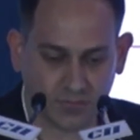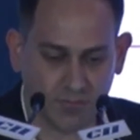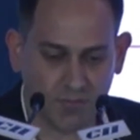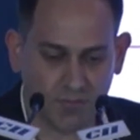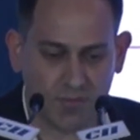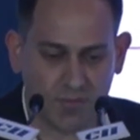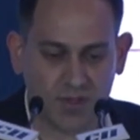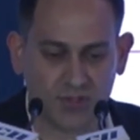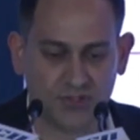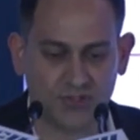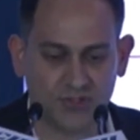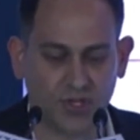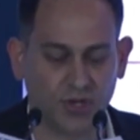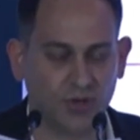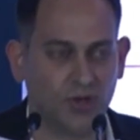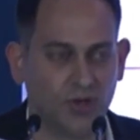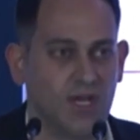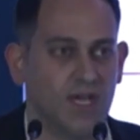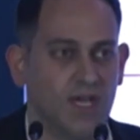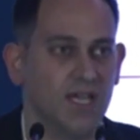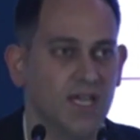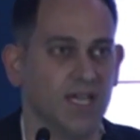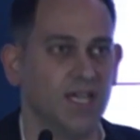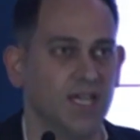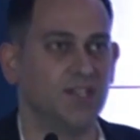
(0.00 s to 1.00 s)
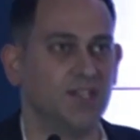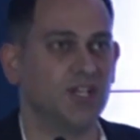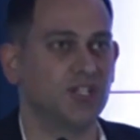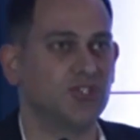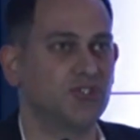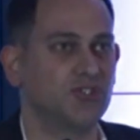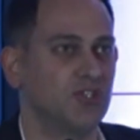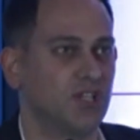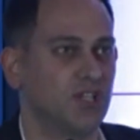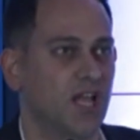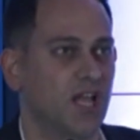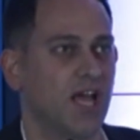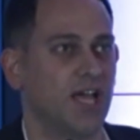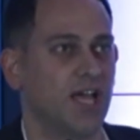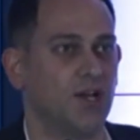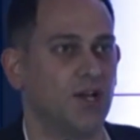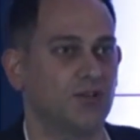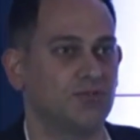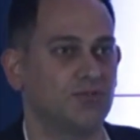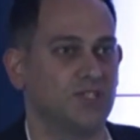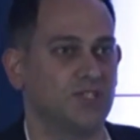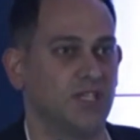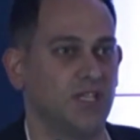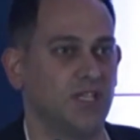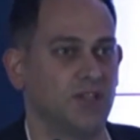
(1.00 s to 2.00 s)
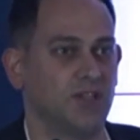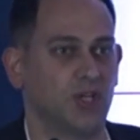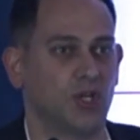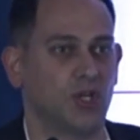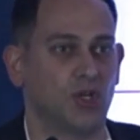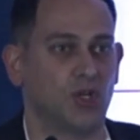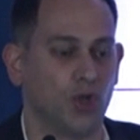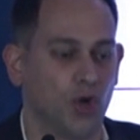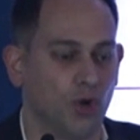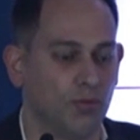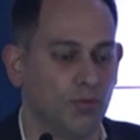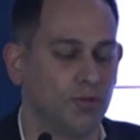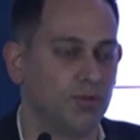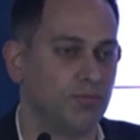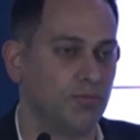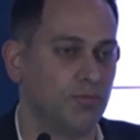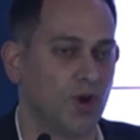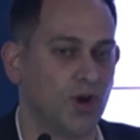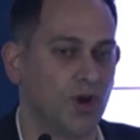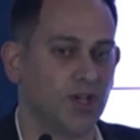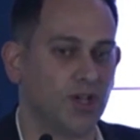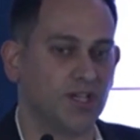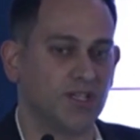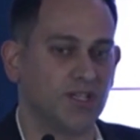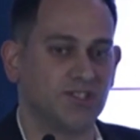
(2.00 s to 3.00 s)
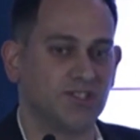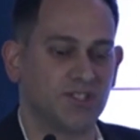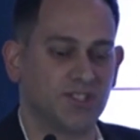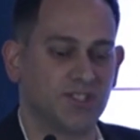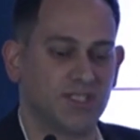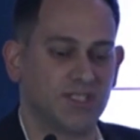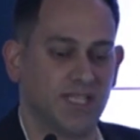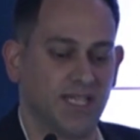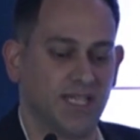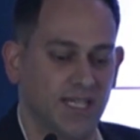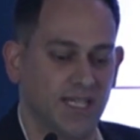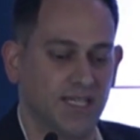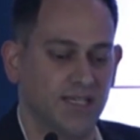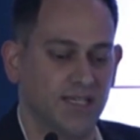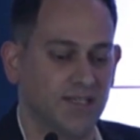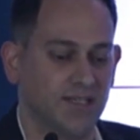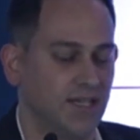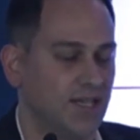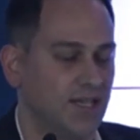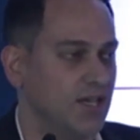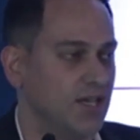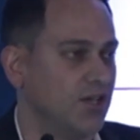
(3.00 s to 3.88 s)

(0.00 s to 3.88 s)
So industrial IoT, the global market scene,